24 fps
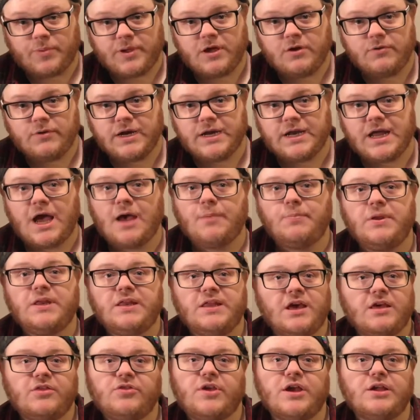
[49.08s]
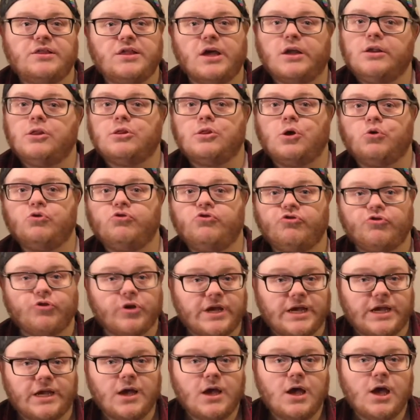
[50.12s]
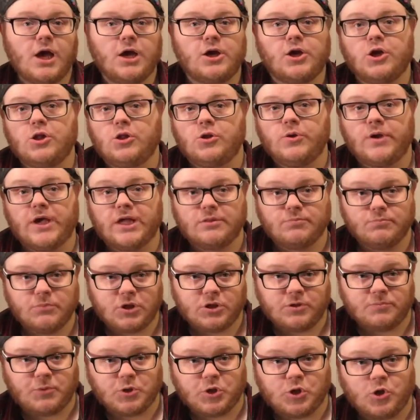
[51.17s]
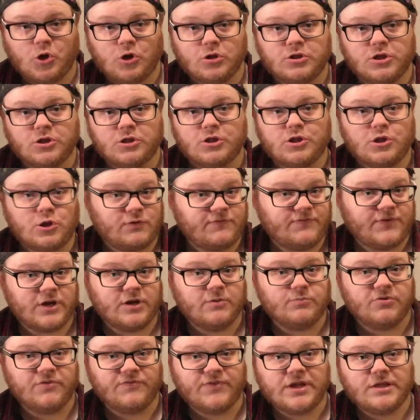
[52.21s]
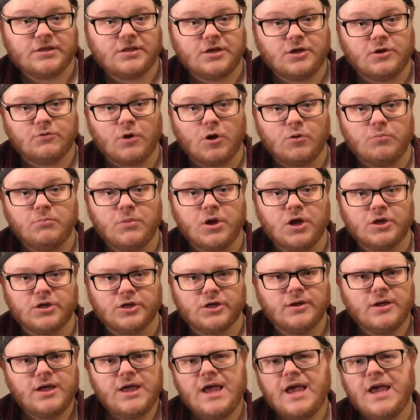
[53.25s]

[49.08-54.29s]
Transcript: period, Happy Death Day centres on Tree, a girl who gets multiple shots at solving and preventing her own murder.